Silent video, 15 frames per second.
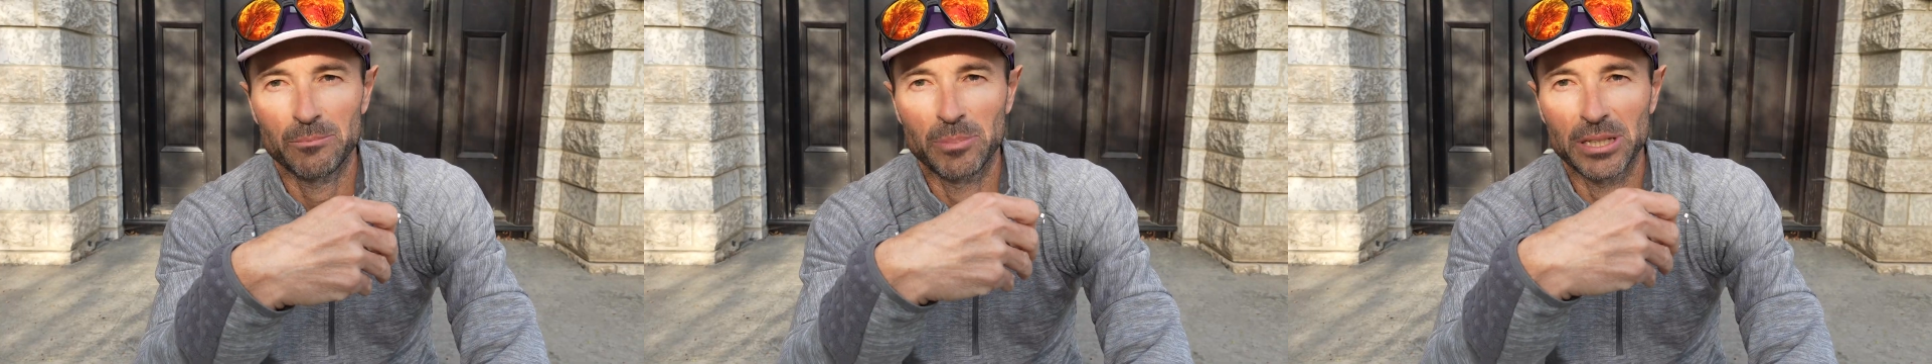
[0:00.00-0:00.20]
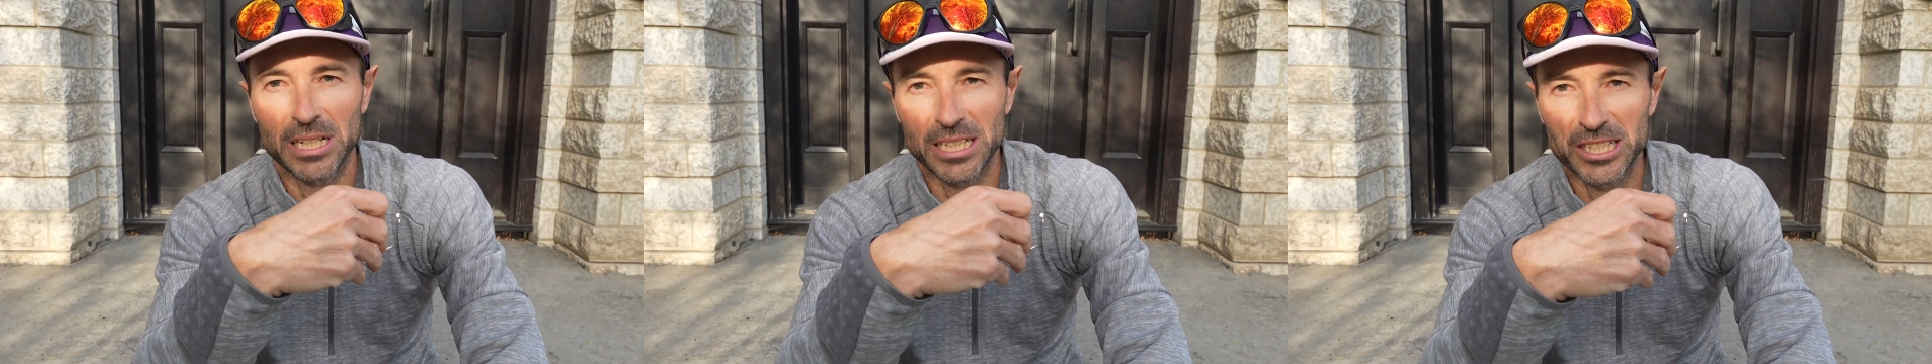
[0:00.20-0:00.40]

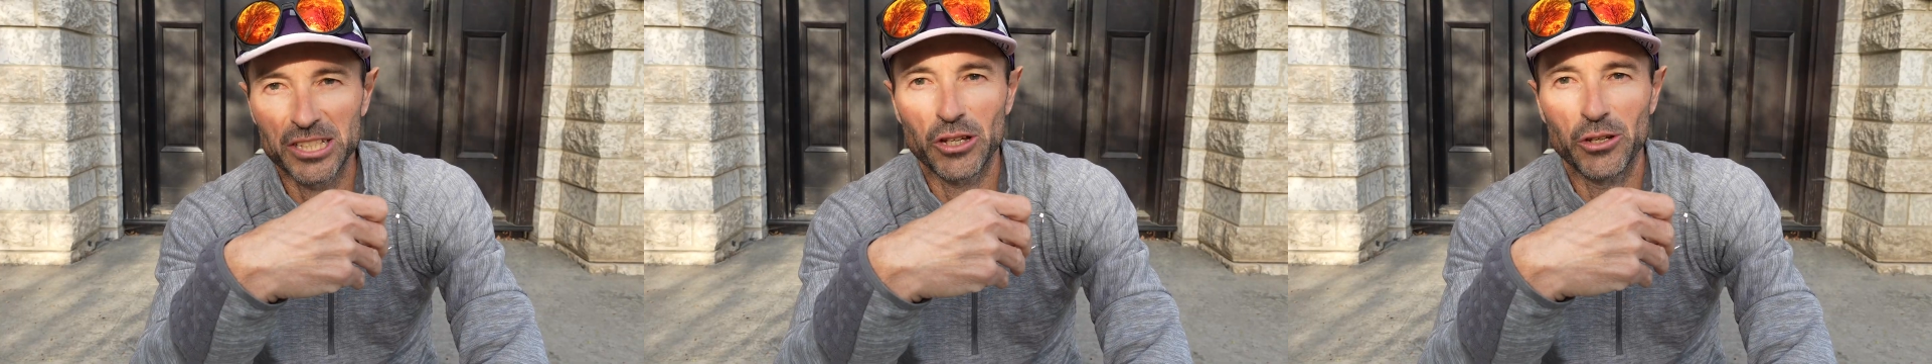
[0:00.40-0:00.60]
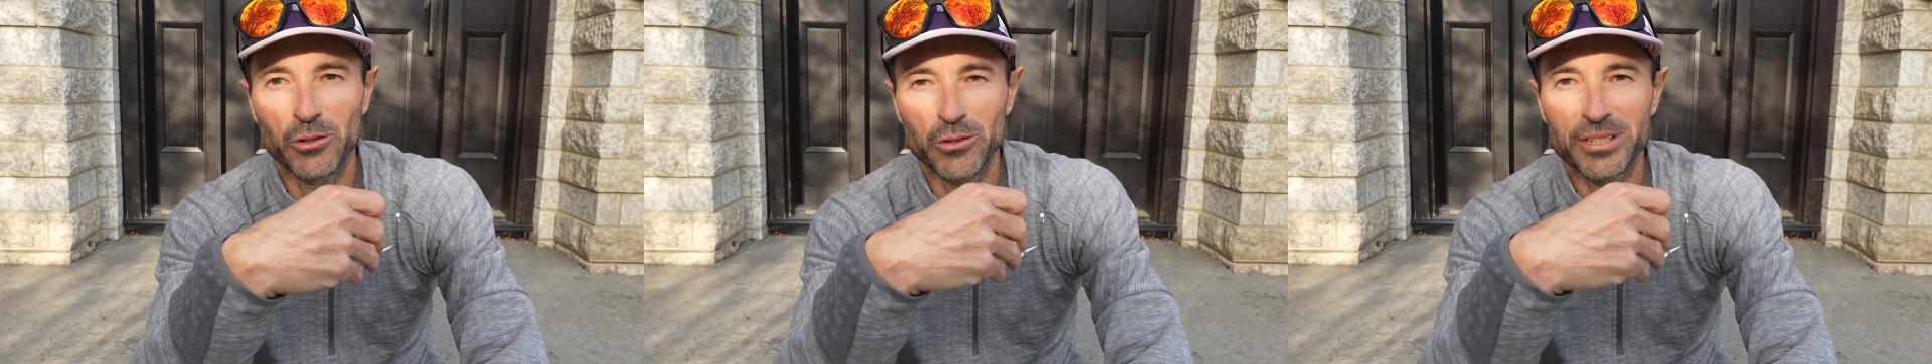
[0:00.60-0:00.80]
but I
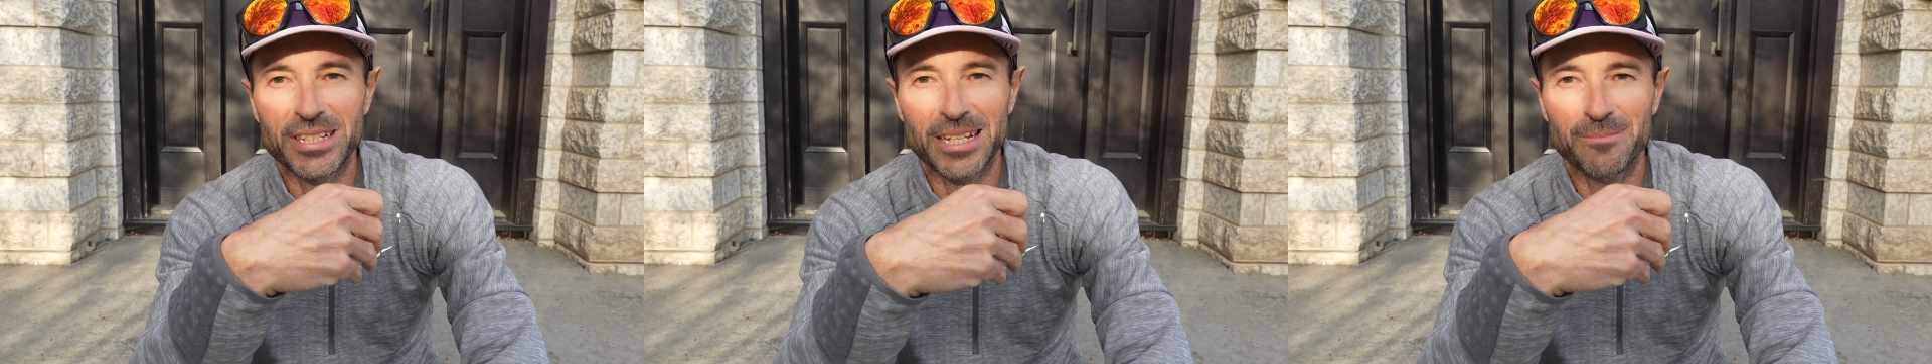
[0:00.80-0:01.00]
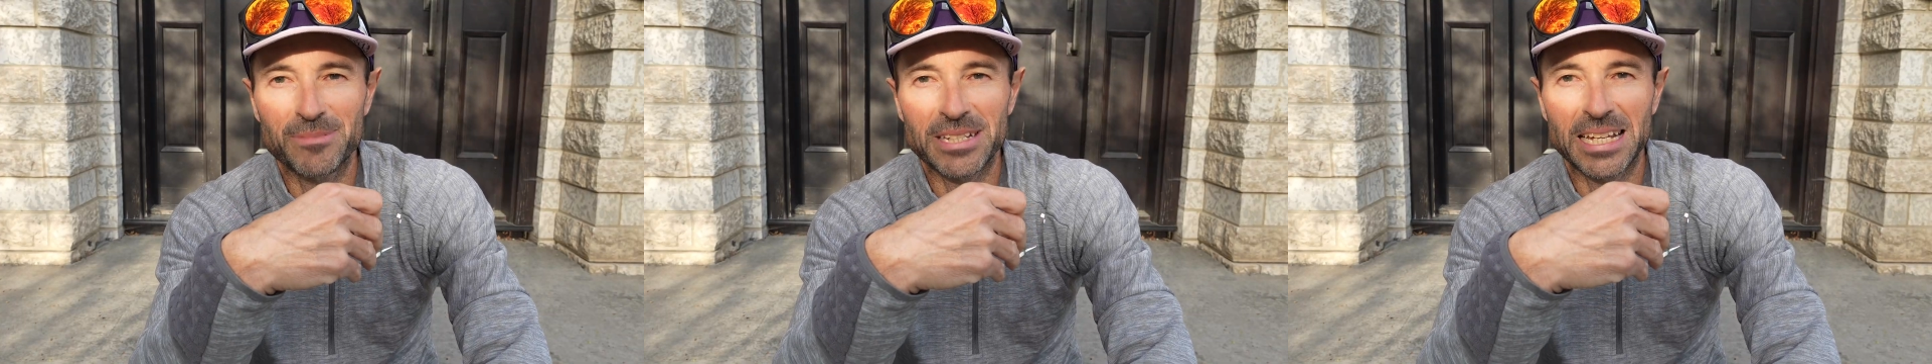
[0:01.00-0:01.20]
do
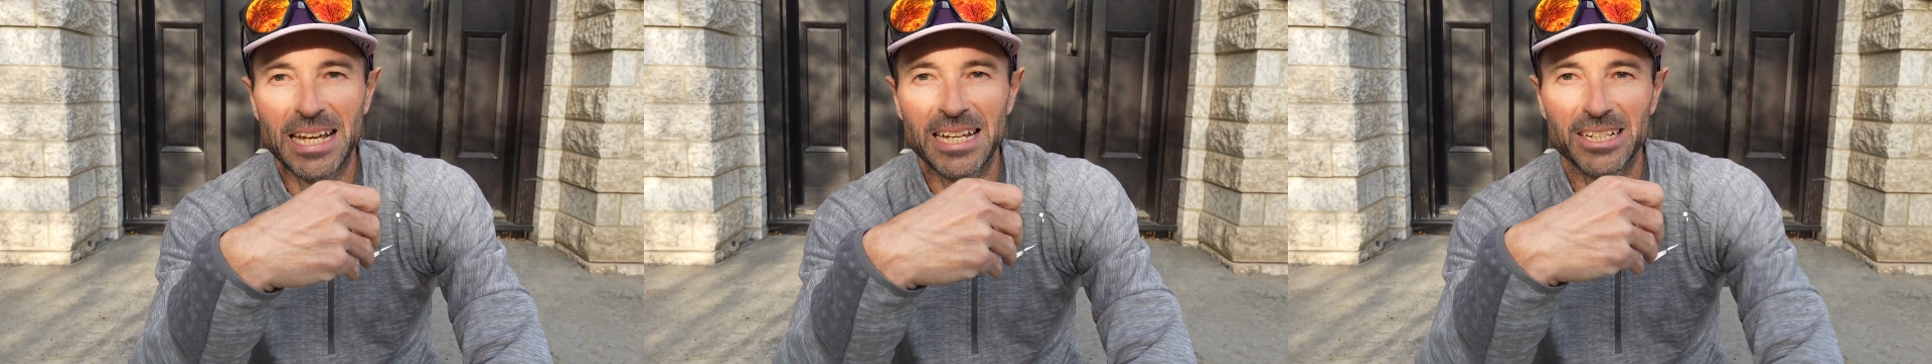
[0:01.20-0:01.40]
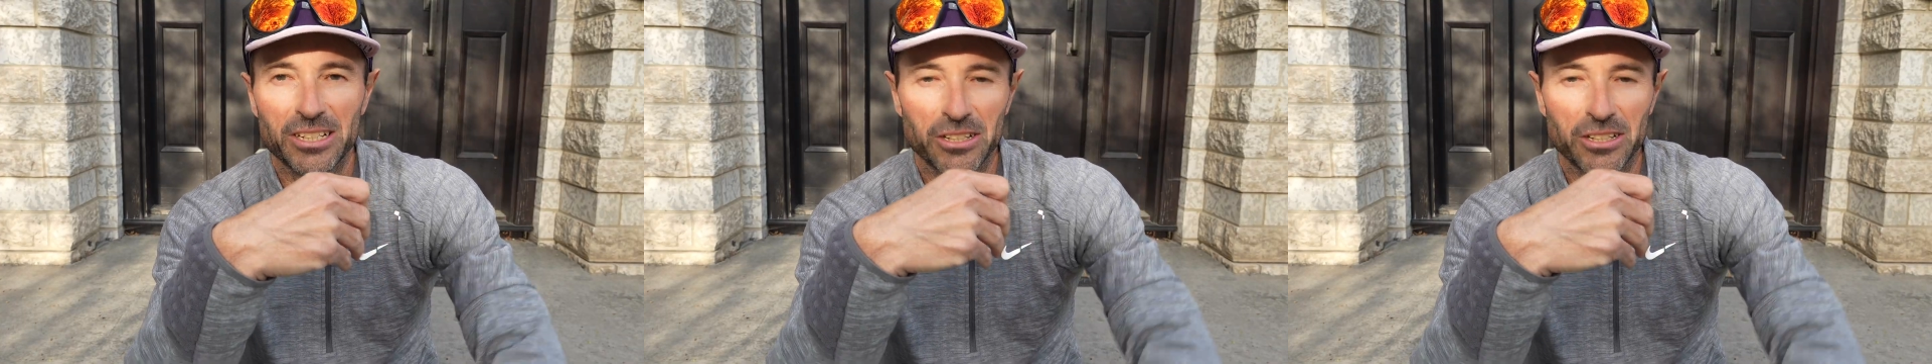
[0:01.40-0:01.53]
seem to get